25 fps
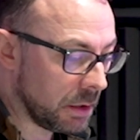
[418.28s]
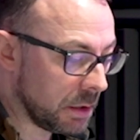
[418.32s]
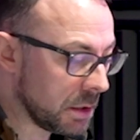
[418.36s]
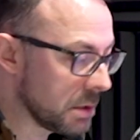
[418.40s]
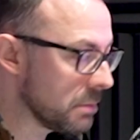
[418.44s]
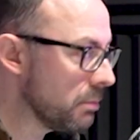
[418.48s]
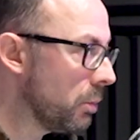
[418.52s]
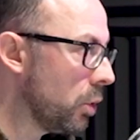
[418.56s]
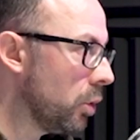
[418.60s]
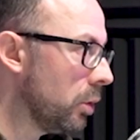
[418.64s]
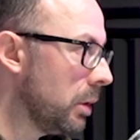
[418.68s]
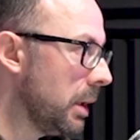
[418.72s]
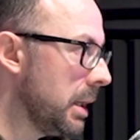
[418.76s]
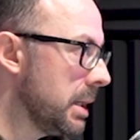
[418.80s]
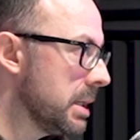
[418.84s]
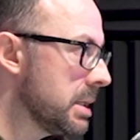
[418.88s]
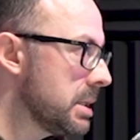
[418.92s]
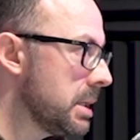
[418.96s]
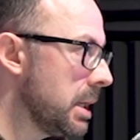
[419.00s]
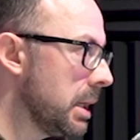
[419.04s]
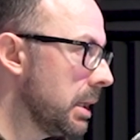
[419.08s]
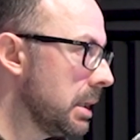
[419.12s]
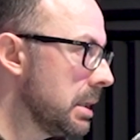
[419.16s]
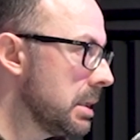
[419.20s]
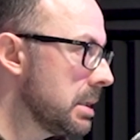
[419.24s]
there's more
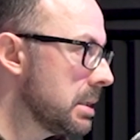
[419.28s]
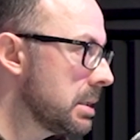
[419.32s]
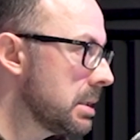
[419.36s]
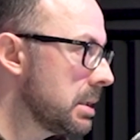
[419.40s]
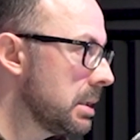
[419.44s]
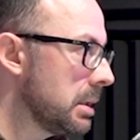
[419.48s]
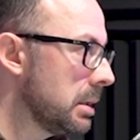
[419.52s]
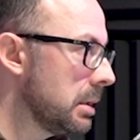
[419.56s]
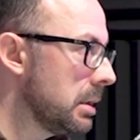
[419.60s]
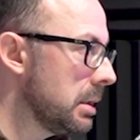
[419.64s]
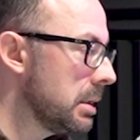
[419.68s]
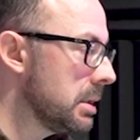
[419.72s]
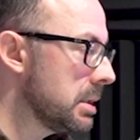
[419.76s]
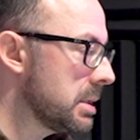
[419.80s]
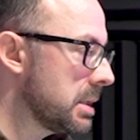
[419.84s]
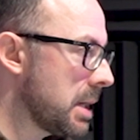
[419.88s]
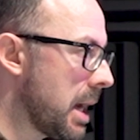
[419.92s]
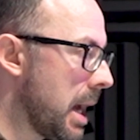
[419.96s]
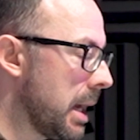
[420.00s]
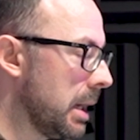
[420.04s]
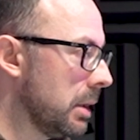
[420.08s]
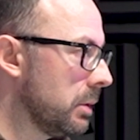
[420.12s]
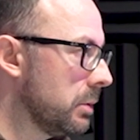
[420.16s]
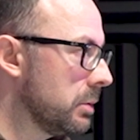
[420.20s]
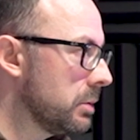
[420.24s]
listings than
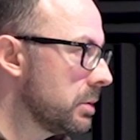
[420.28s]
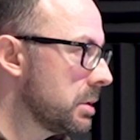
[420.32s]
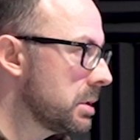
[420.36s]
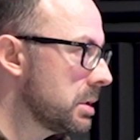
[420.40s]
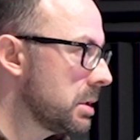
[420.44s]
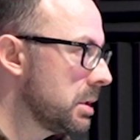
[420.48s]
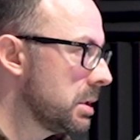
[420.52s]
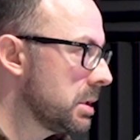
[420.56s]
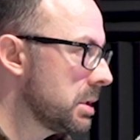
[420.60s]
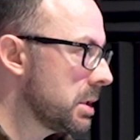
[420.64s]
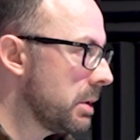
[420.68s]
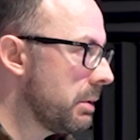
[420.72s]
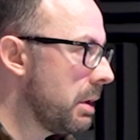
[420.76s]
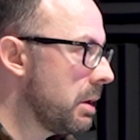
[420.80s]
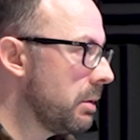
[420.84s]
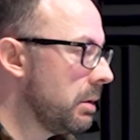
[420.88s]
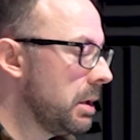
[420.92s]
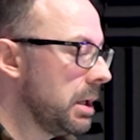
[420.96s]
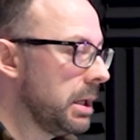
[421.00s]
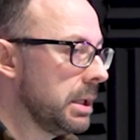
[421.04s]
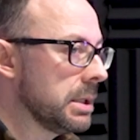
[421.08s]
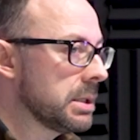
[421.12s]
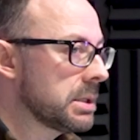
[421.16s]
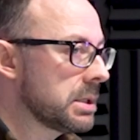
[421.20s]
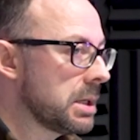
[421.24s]
sales. So
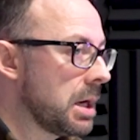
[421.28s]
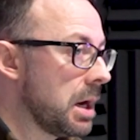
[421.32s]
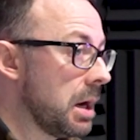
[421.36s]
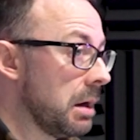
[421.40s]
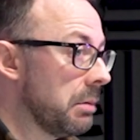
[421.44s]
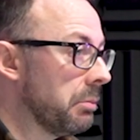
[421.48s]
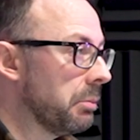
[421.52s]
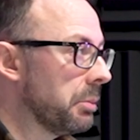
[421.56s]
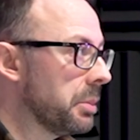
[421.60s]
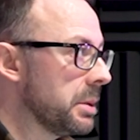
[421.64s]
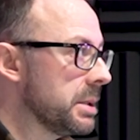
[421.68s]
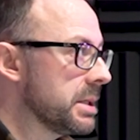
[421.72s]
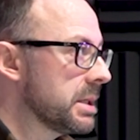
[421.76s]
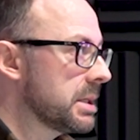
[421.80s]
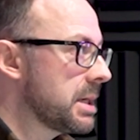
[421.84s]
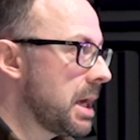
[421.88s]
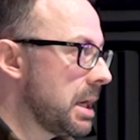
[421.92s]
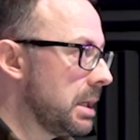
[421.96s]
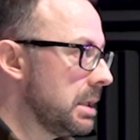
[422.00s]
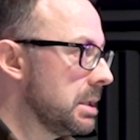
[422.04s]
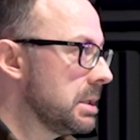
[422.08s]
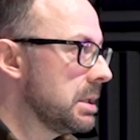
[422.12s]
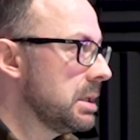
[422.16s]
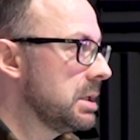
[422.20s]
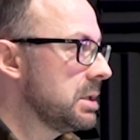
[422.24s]
only a certain
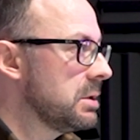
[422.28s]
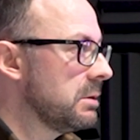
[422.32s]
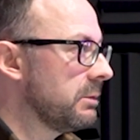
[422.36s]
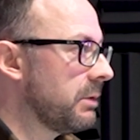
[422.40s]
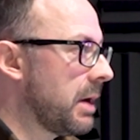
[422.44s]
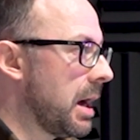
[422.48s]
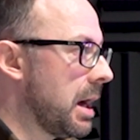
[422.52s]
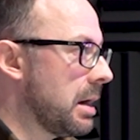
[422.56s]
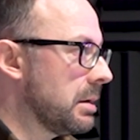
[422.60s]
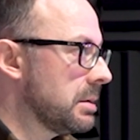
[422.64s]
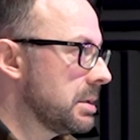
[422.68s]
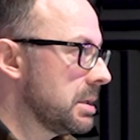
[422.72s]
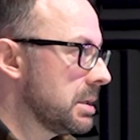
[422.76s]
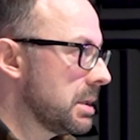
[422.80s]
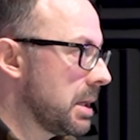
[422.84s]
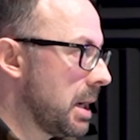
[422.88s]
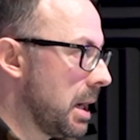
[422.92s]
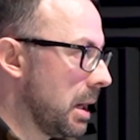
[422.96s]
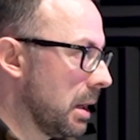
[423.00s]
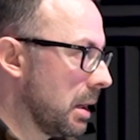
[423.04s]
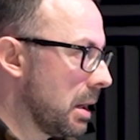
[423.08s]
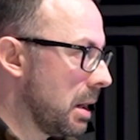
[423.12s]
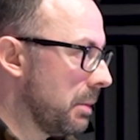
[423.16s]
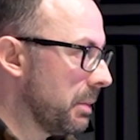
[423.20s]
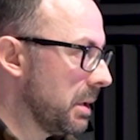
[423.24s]
percentage of houses
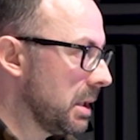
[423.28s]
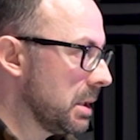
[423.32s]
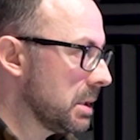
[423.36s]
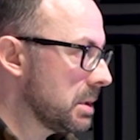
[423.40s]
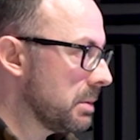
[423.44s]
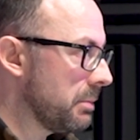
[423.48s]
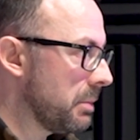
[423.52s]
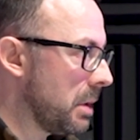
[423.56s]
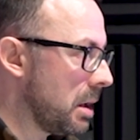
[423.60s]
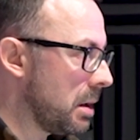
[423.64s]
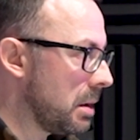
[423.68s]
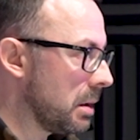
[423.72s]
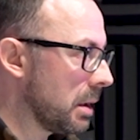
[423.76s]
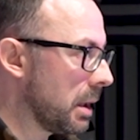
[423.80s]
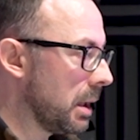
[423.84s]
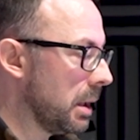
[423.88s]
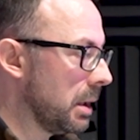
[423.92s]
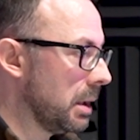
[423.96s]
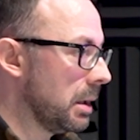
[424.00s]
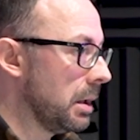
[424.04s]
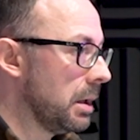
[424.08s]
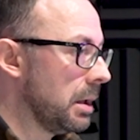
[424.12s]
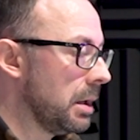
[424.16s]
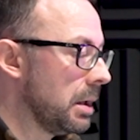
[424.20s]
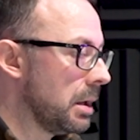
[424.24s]
that are coming to
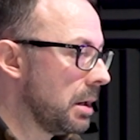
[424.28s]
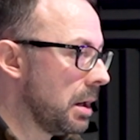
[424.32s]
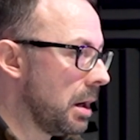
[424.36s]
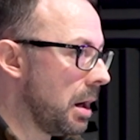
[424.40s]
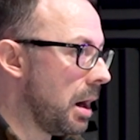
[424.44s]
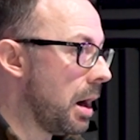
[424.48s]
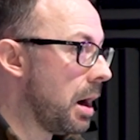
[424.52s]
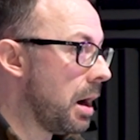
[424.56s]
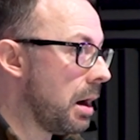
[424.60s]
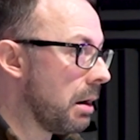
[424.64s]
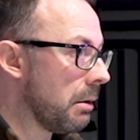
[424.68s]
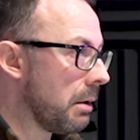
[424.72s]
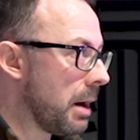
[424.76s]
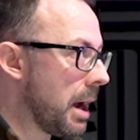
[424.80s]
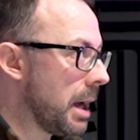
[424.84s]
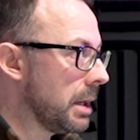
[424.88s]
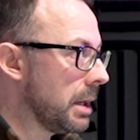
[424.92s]
market are